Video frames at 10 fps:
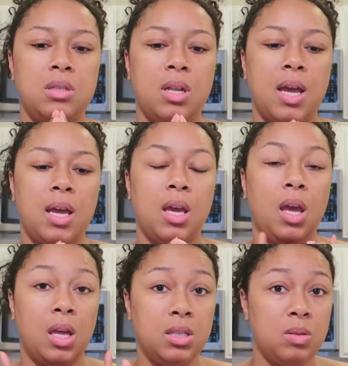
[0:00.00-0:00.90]
today
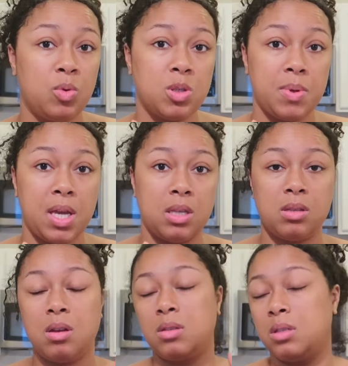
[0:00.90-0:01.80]
and some more spaghetti
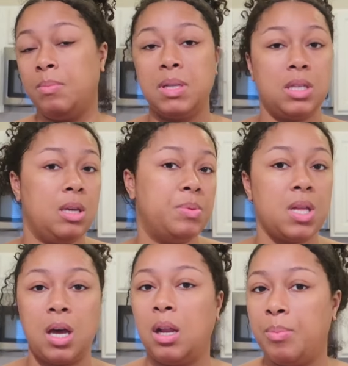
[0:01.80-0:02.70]
sauce because i'm about to keep
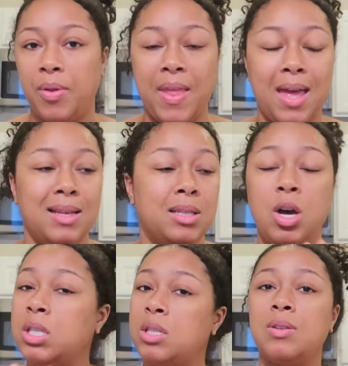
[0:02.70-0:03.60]
stocking up on that as
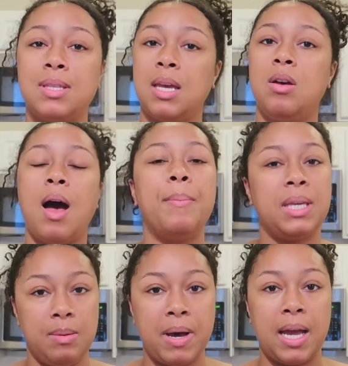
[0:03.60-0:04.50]
long as it's on sale i'm
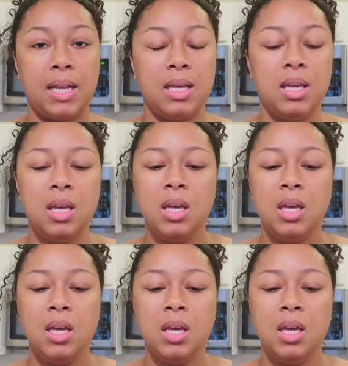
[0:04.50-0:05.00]
gonna keep buying it